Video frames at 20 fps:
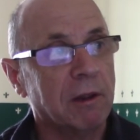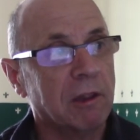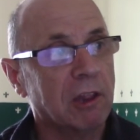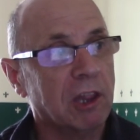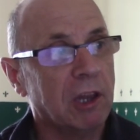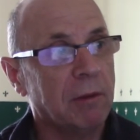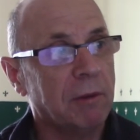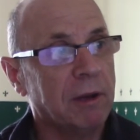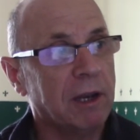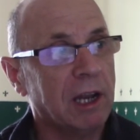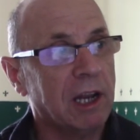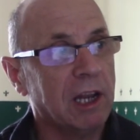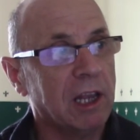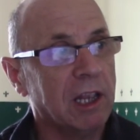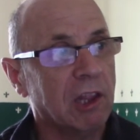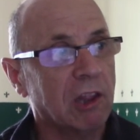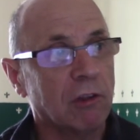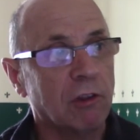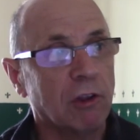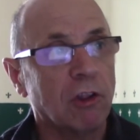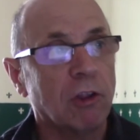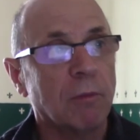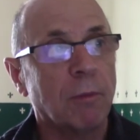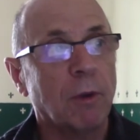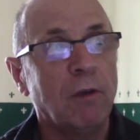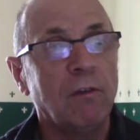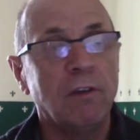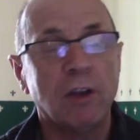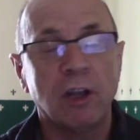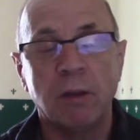allele. So those are
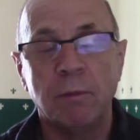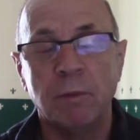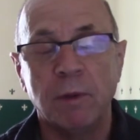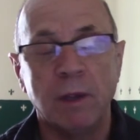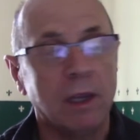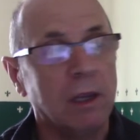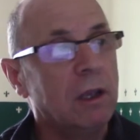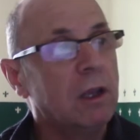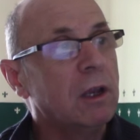both going to be